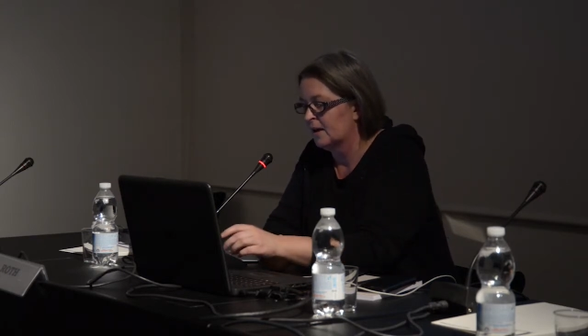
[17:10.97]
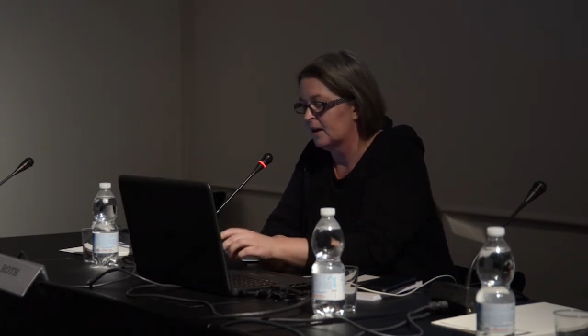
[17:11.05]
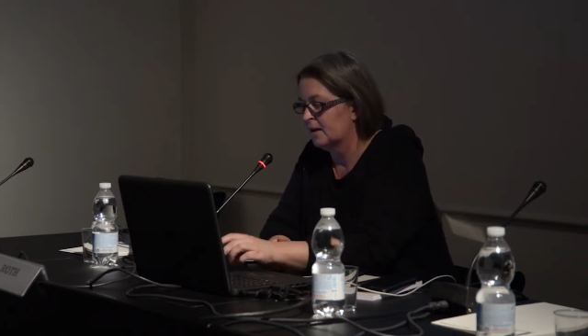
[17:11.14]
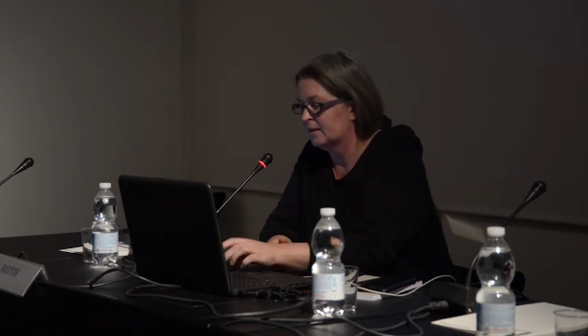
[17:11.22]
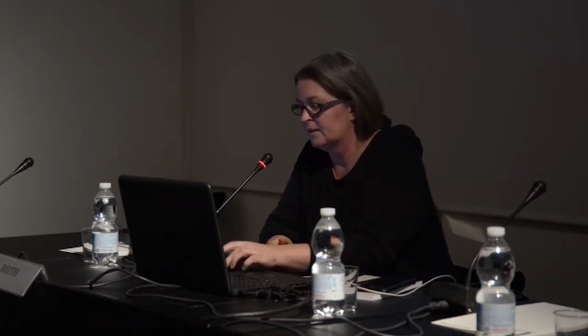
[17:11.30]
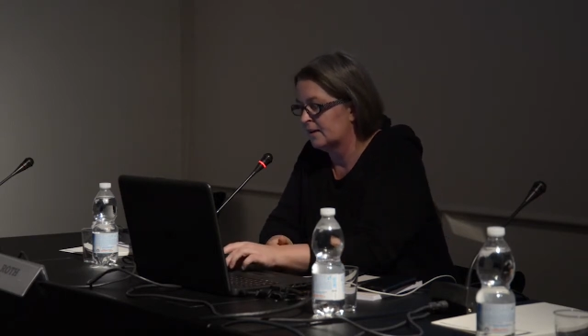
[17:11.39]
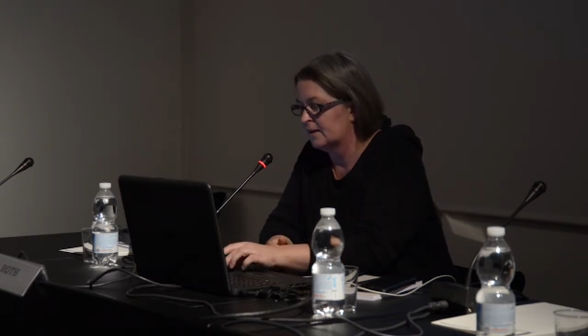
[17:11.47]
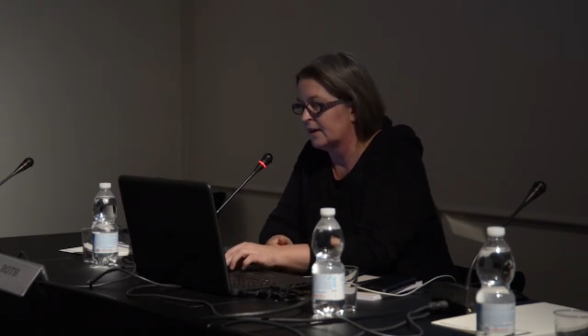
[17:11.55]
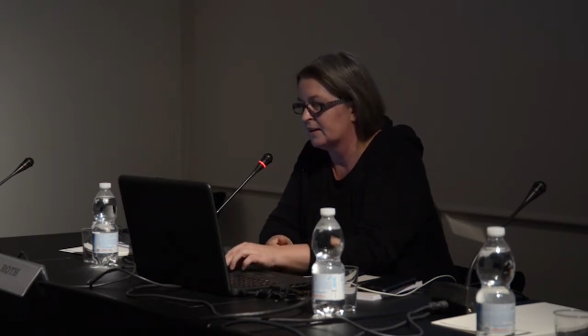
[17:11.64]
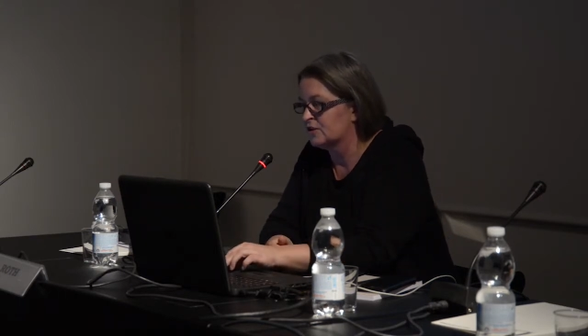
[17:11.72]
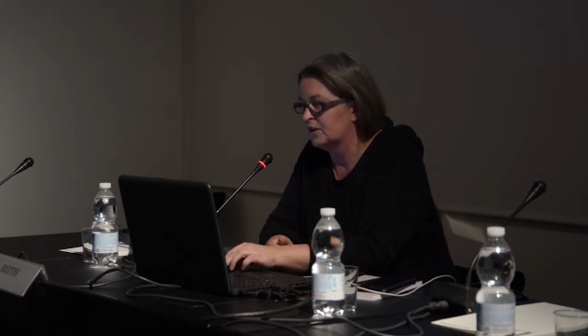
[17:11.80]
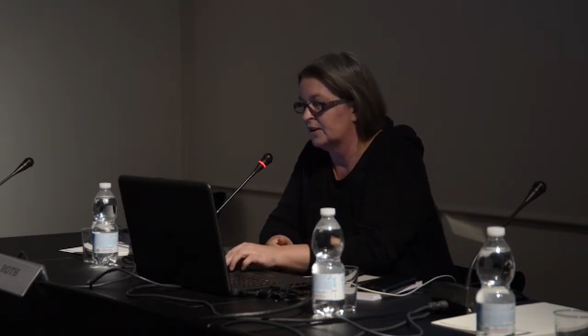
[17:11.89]
and
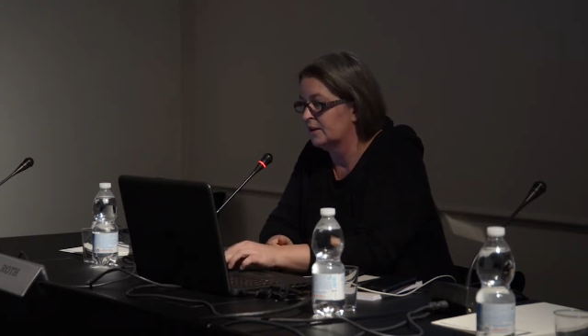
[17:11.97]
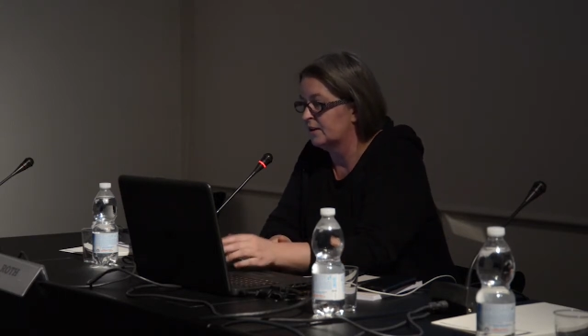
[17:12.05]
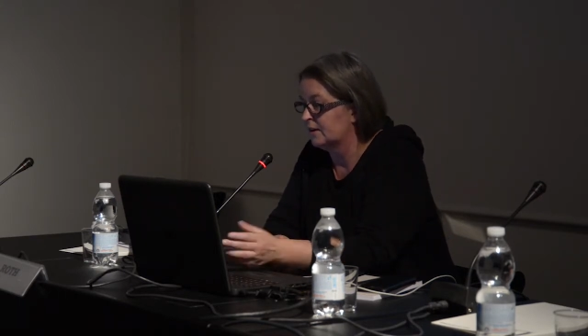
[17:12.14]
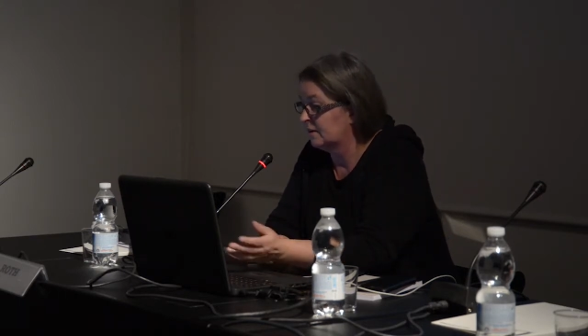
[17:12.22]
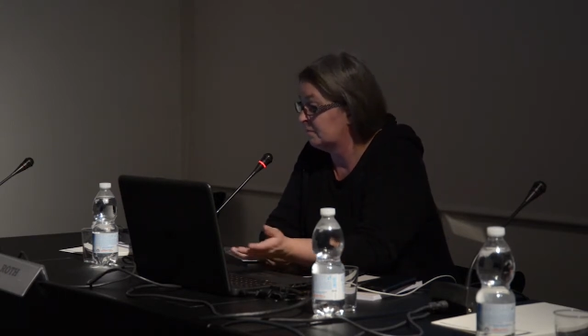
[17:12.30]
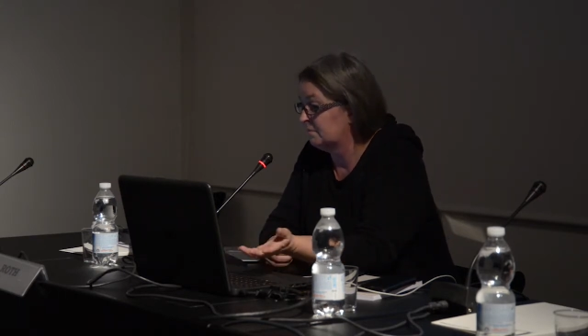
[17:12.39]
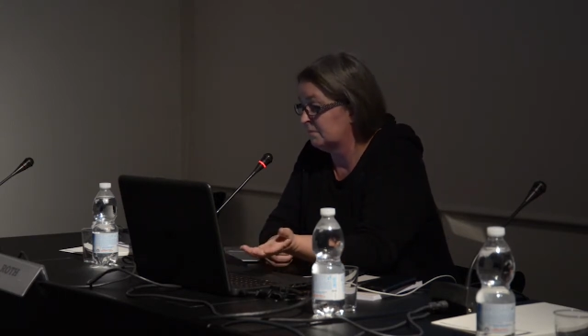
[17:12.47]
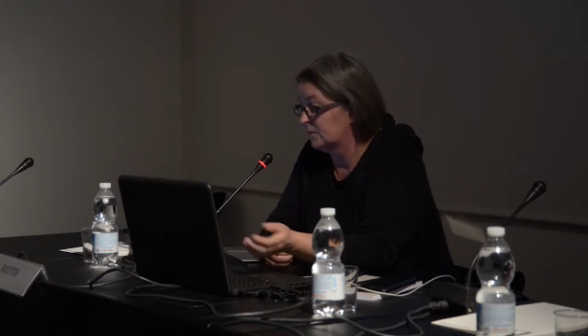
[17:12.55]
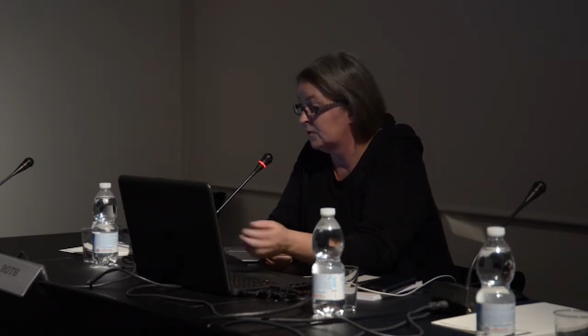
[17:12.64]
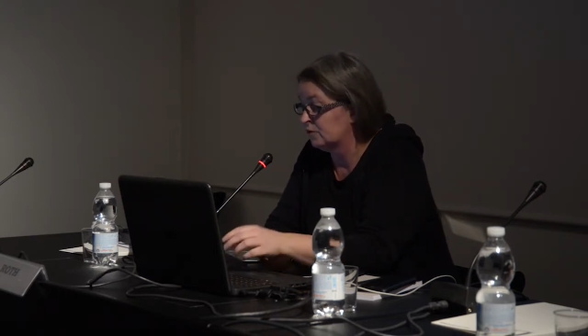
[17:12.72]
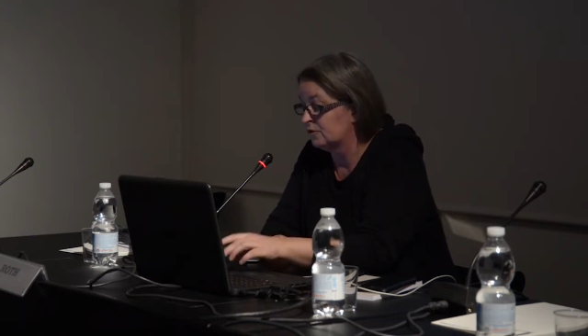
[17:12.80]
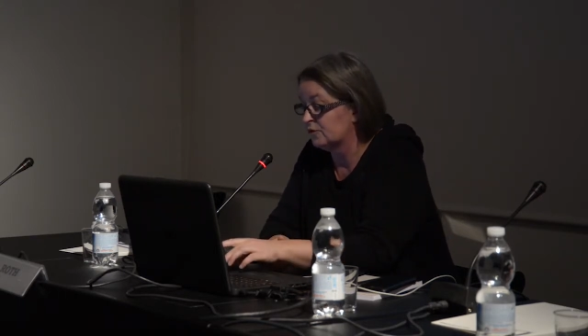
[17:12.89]
actually
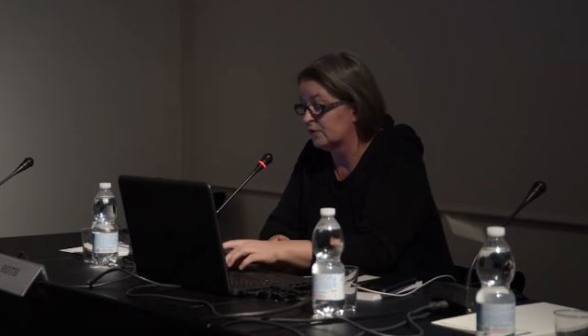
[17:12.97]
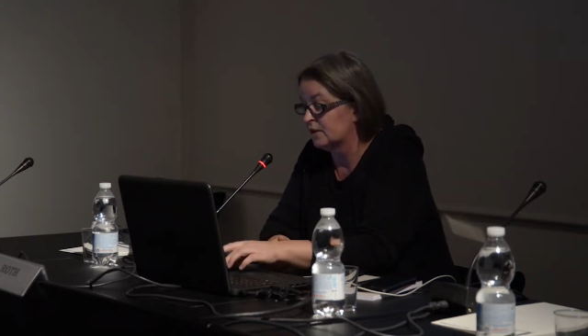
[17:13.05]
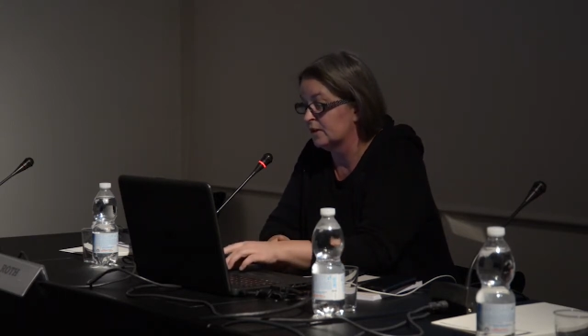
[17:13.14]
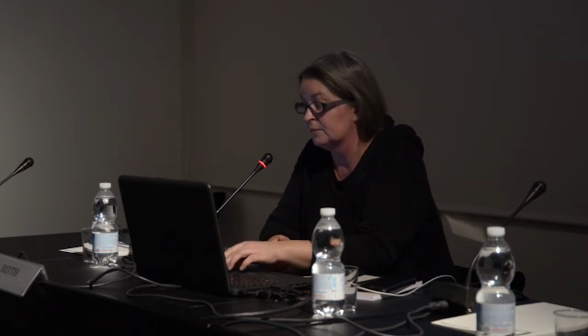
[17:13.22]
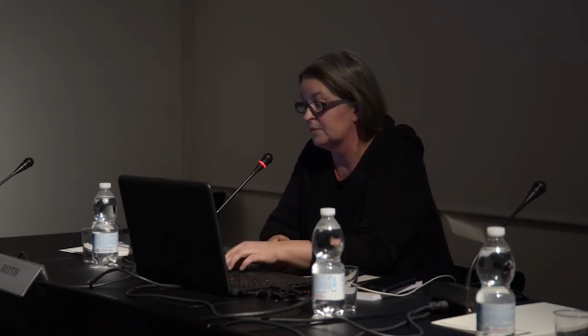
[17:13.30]
used to kill